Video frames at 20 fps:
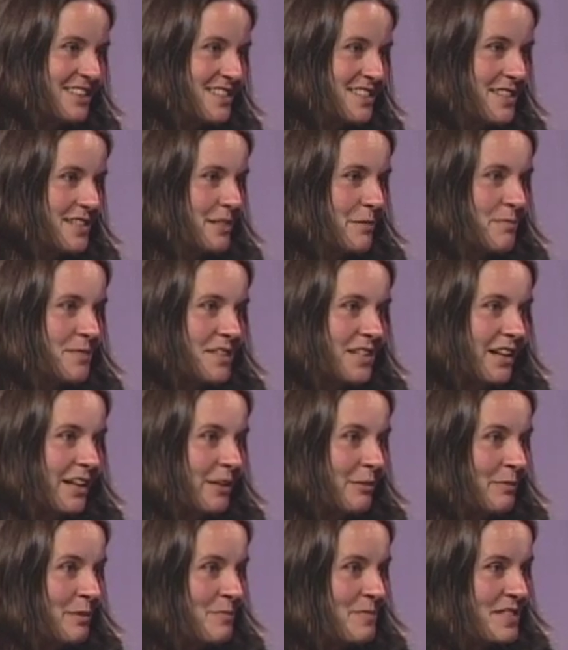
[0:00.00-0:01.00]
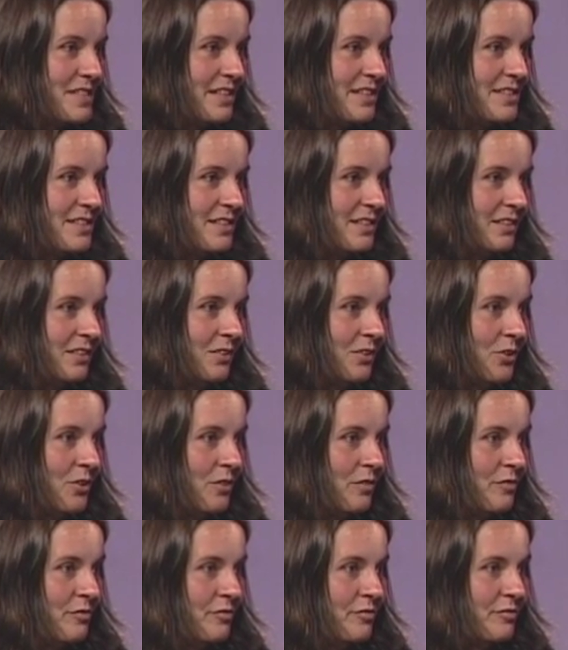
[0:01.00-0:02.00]
the same time, I'm sensing a lot
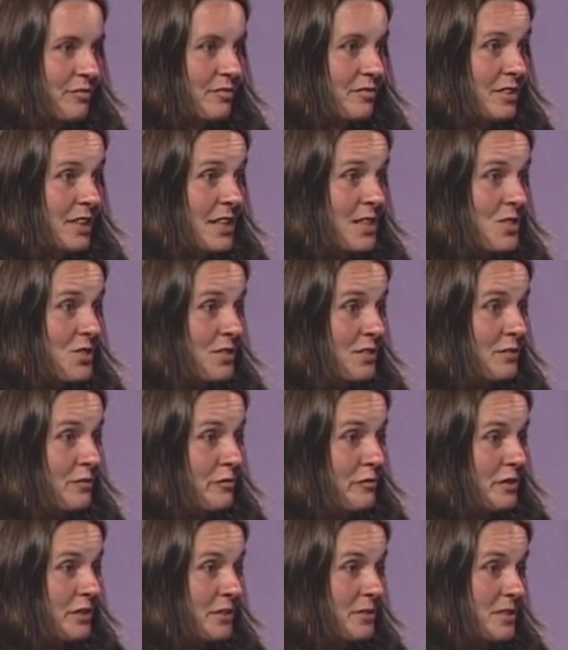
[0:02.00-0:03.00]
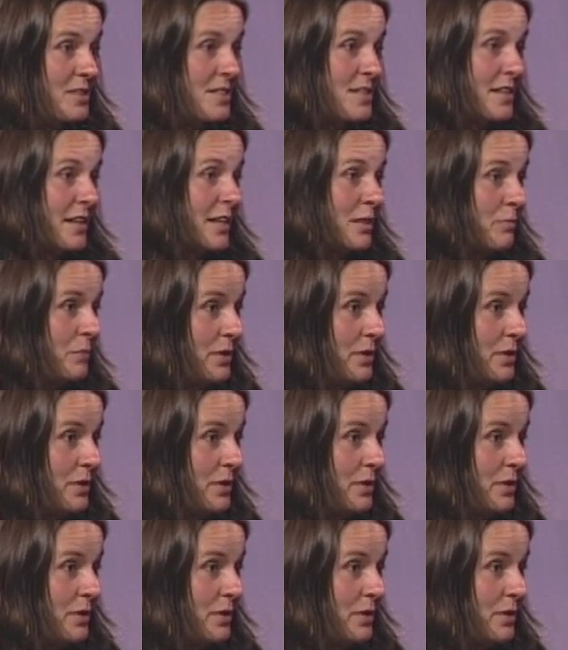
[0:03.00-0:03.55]
of tension and fear inside me.